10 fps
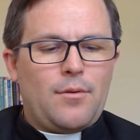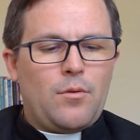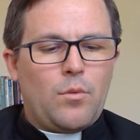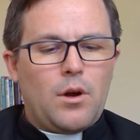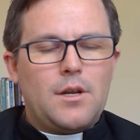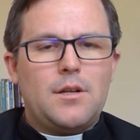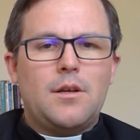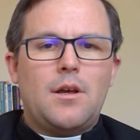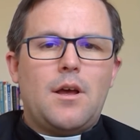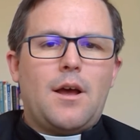One,
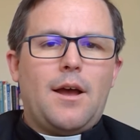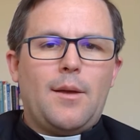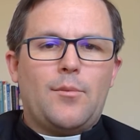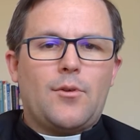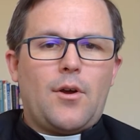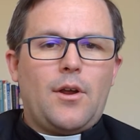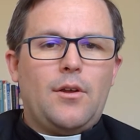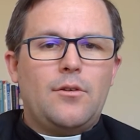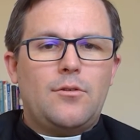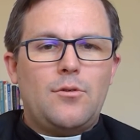I am sorry.
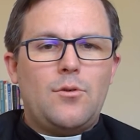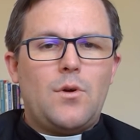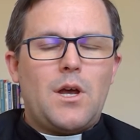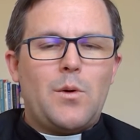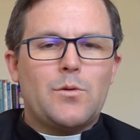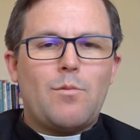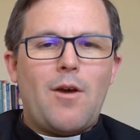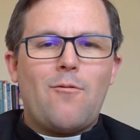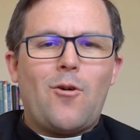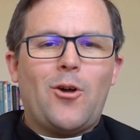Two, it was my
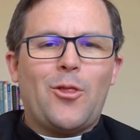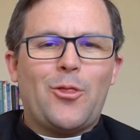fault.